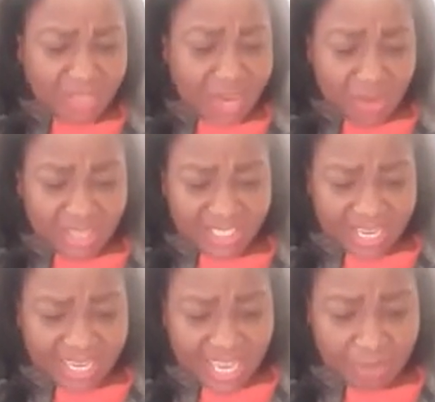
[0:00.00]
the direction
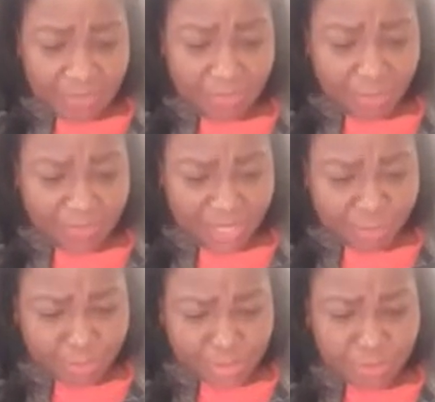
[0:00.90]
that came from
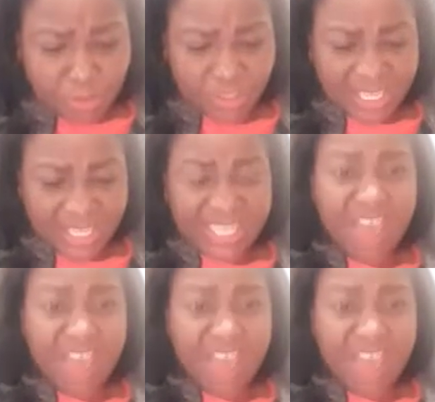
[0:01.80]
that dream was that